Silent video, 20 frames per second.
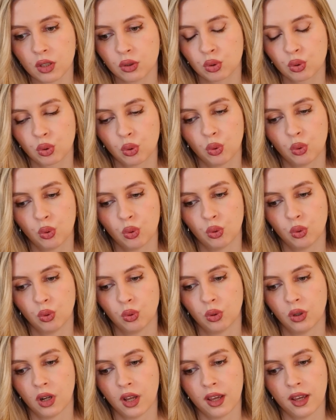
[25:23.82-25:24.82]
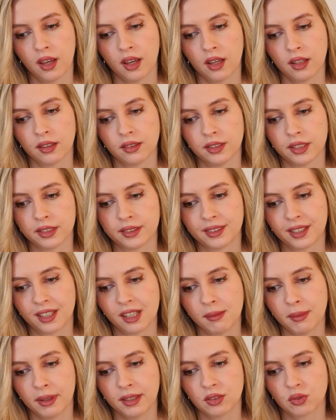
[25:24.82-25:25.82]
to
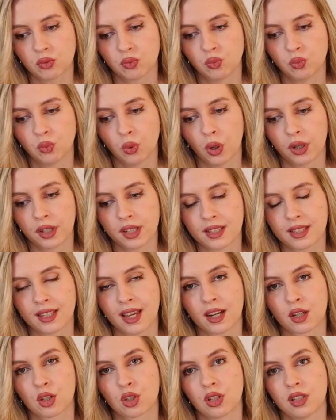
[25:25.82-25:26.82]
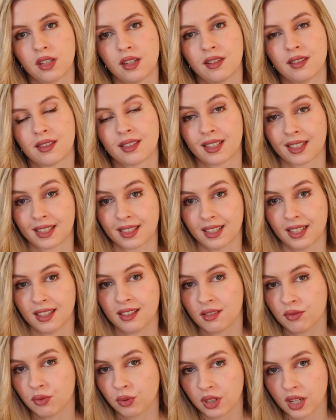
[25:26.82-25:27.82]
determine what is actually
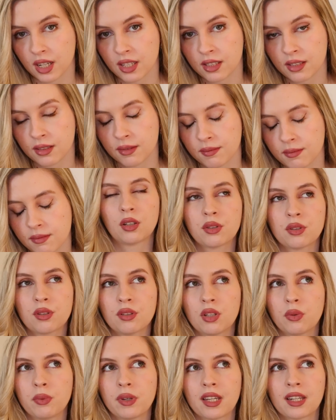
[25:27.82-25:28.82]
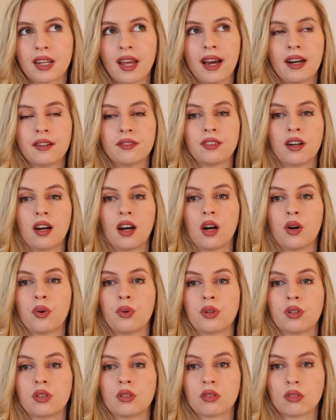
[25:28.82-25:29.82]
success for us. Also that we can have
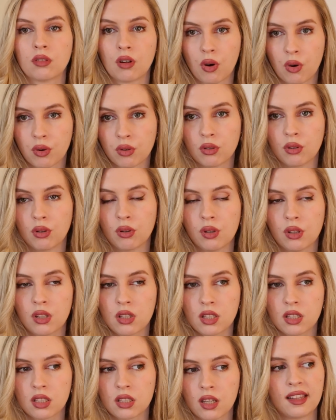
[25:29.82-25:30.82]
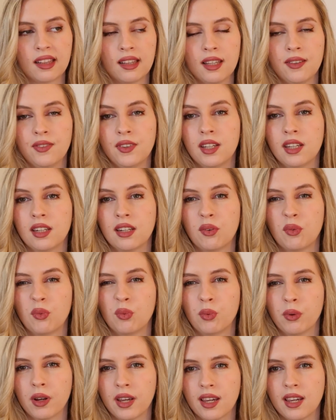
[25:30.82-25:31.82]
our own goals, living in a
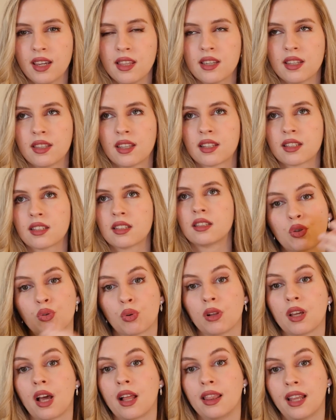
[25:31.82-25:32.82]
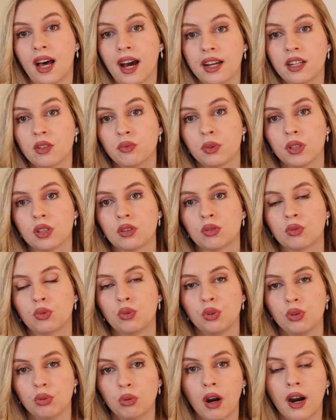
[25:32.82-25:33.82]
way that doesn't truly align with
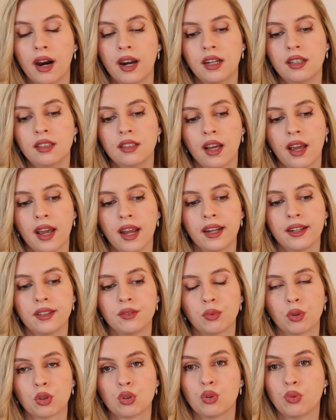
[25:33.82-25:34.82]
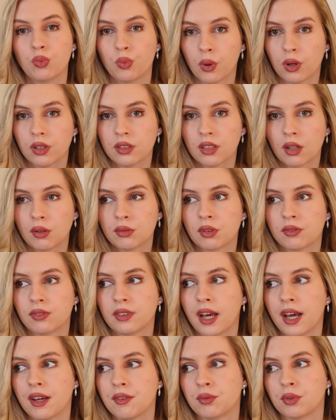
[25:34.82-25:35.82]
who you are and what you want out of
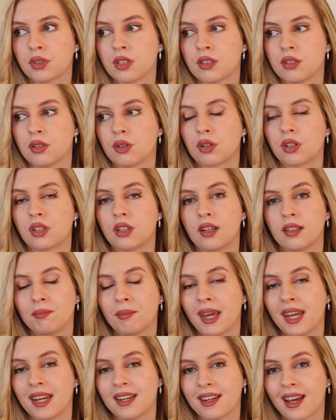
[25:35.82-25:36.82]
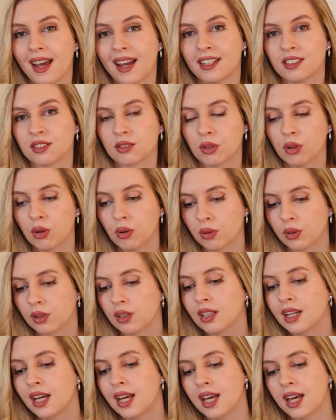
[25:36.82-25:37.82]
life, what is your main end
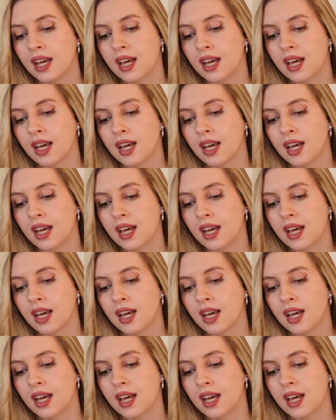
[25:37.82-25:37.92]
goal,